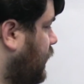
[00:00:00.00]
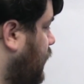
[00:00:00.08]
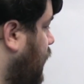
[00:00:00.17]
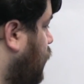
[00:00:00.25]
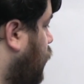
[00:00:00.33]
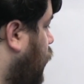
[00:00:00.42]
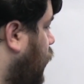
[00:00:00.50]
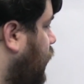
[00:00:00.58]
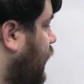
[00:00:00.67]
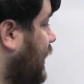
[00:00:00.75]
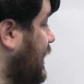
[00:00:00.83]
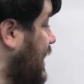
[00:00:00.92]
there
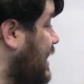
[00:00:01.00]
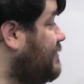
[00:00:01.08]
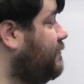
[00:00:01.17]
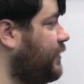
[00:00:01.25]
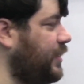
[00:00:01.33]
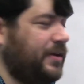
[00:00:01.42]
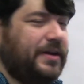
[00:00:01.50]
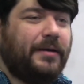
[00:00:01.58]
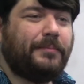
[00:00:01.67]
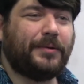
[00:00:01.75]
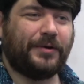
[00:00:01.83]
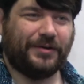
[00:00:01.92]
are an infinite
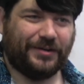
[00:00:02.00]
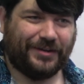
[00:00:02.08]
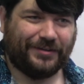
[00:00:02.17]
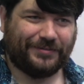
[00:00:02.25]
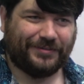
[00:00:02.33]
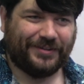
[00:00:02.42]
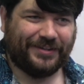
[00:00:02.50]
number of